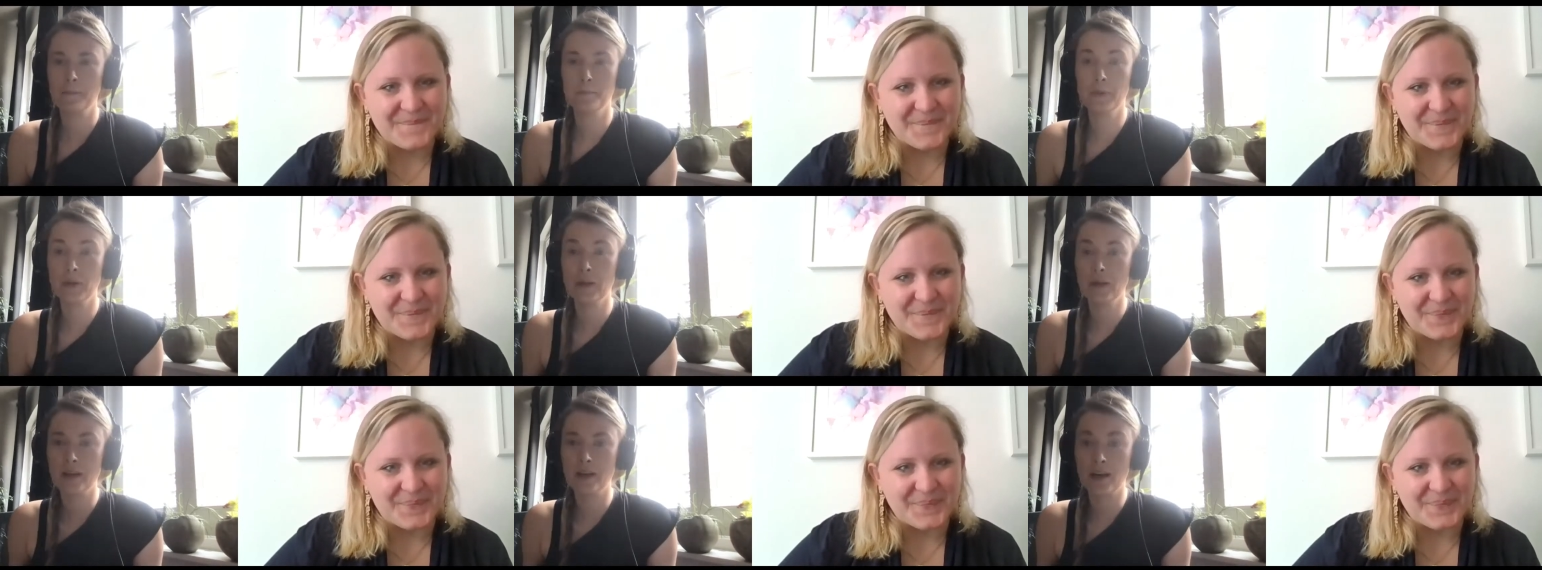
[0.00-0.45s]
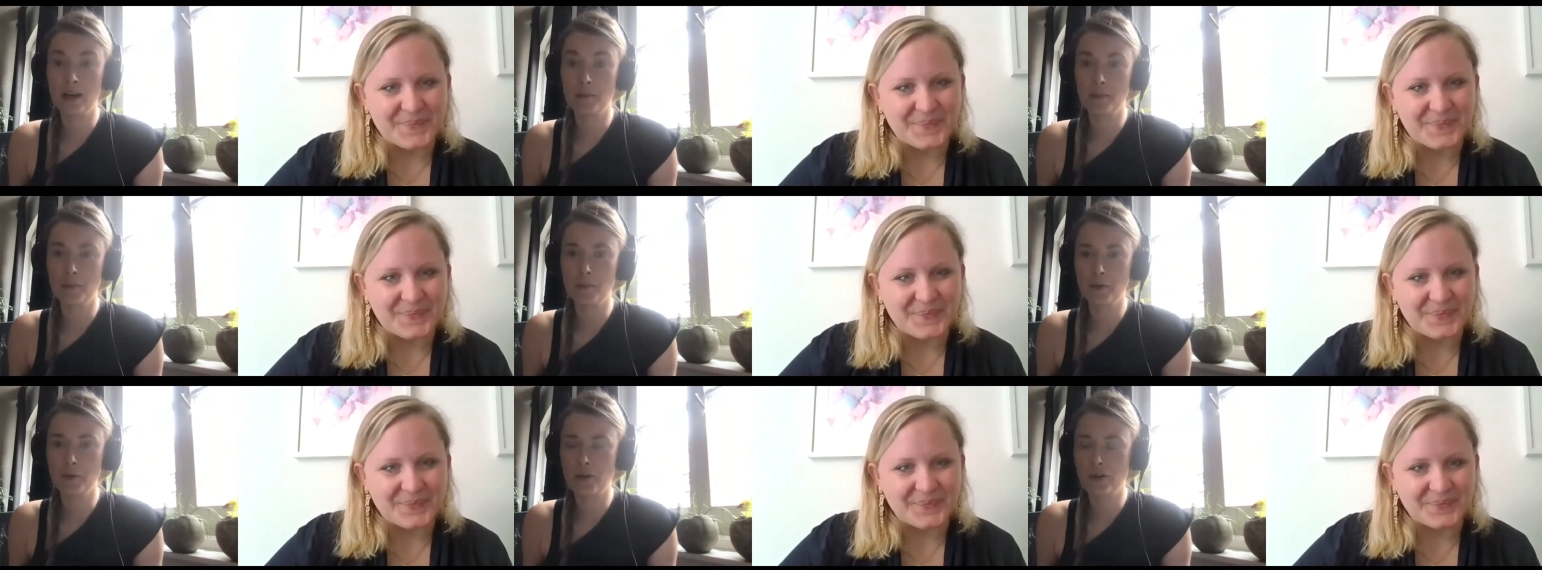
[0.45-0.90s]
Speaker 1: big
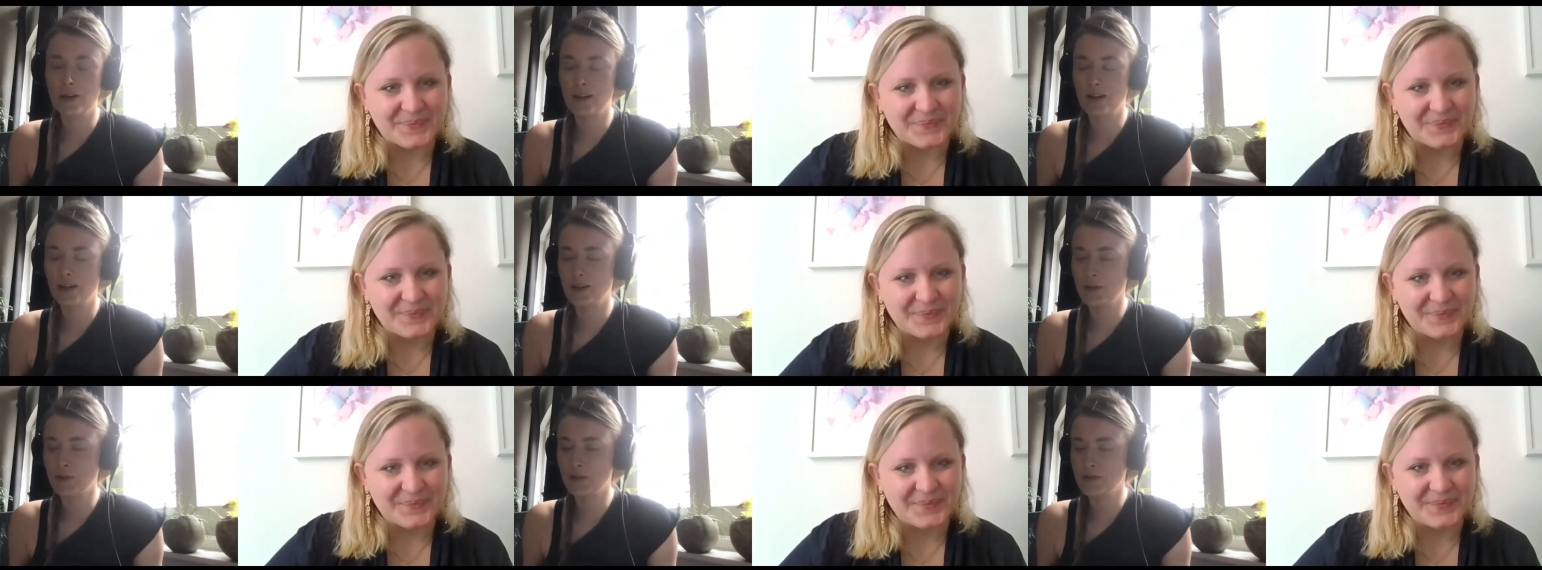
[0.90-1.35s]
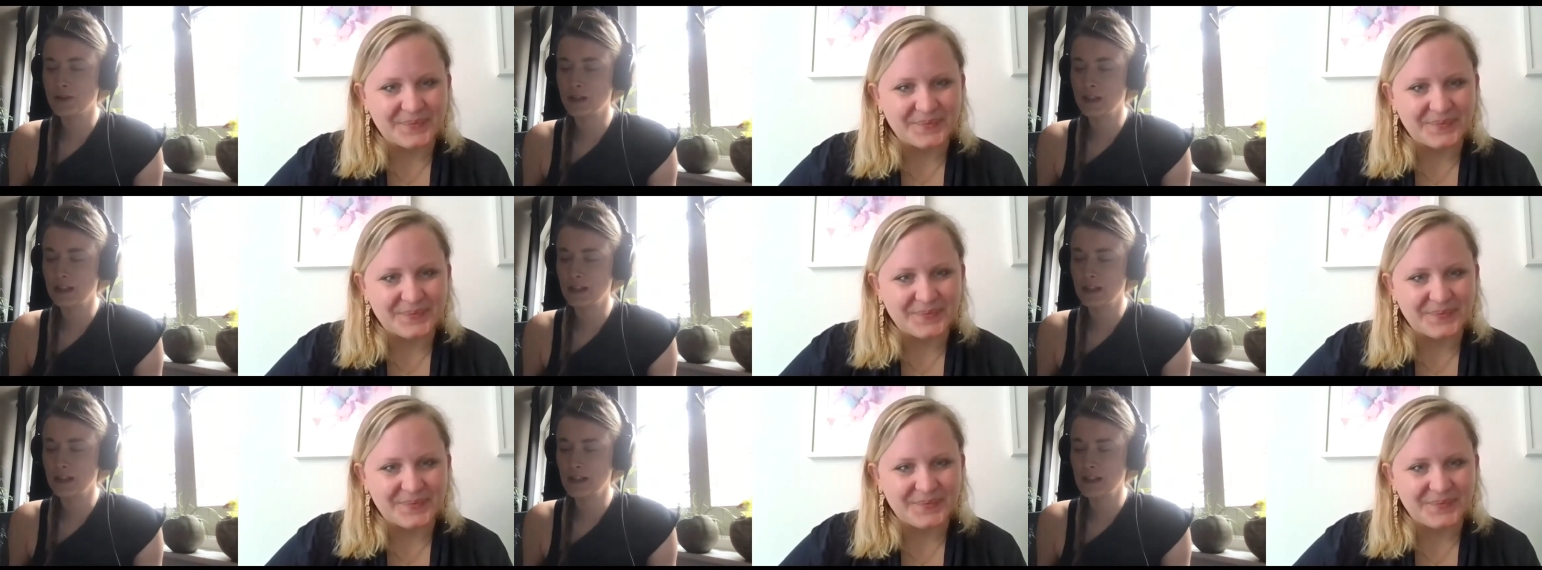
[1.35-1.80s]
umbrella of
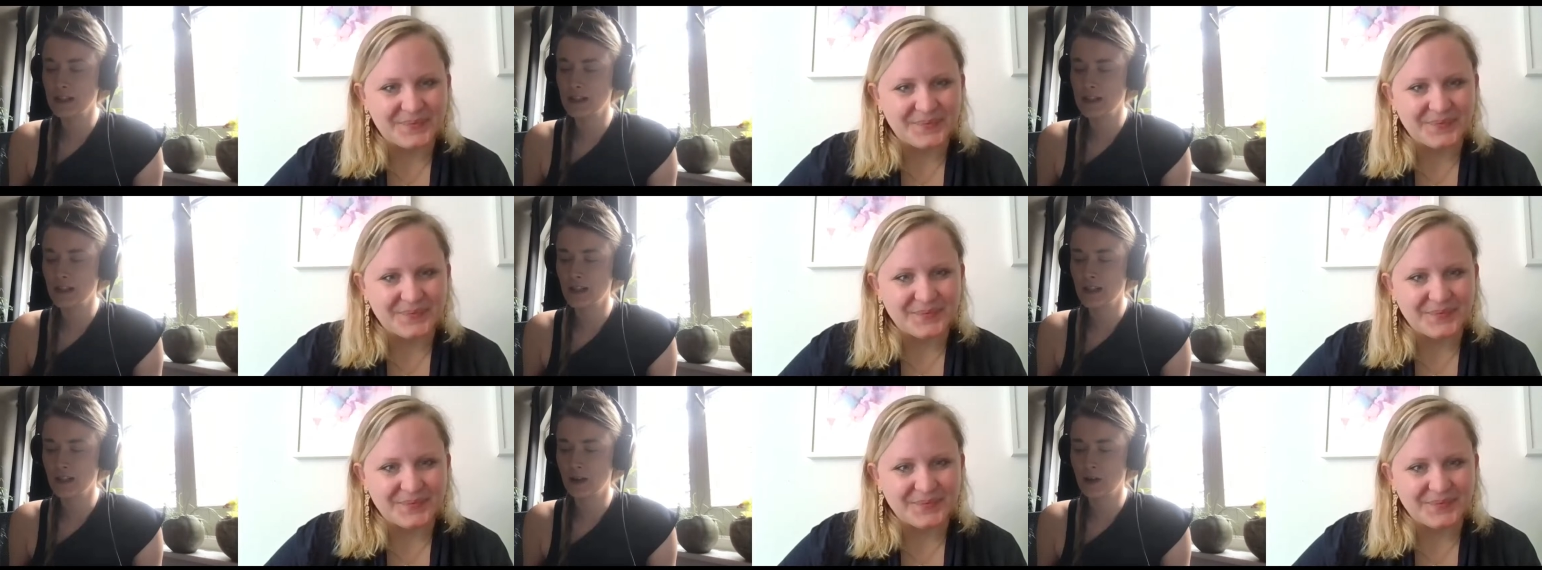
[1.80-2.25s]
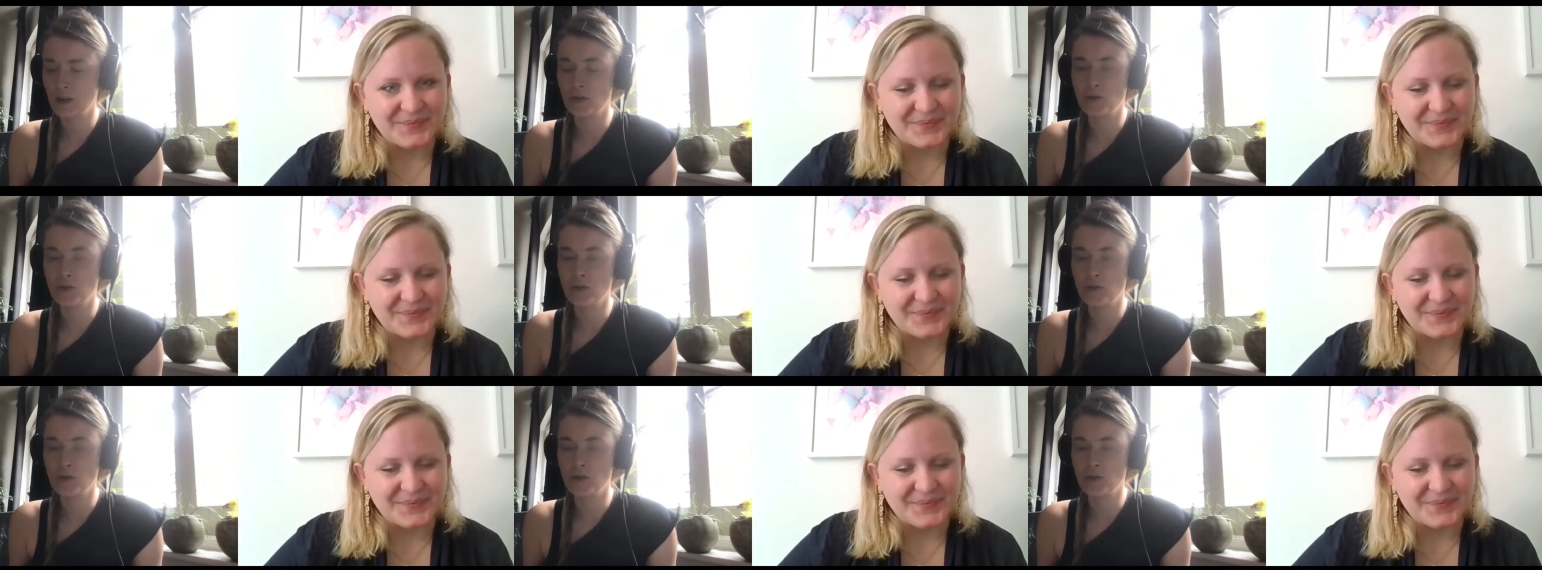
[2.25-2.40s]
things uh,